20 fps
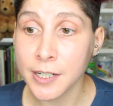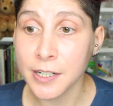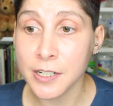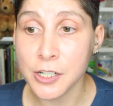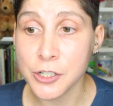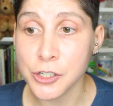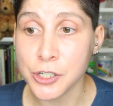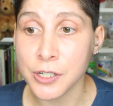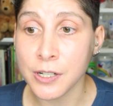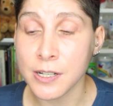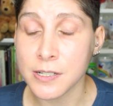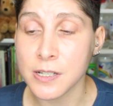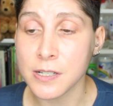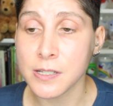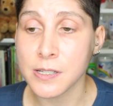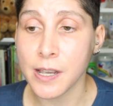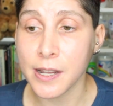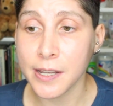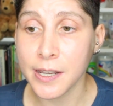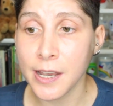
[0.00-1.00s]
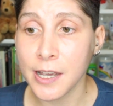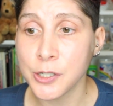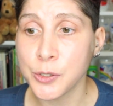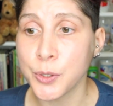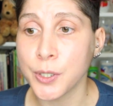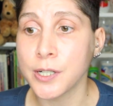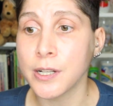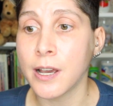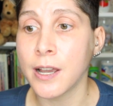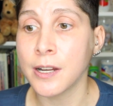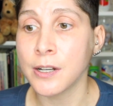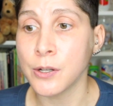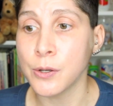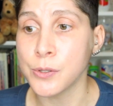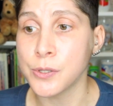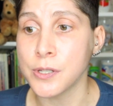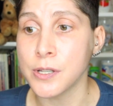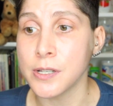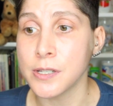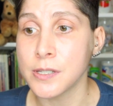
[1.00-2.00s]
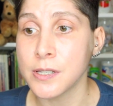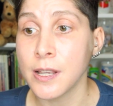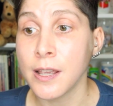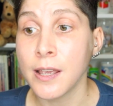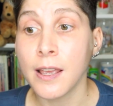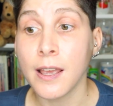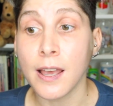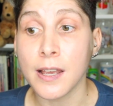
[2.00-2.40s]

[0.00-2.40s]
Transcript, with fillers: condition as a psychiatric diagnosis,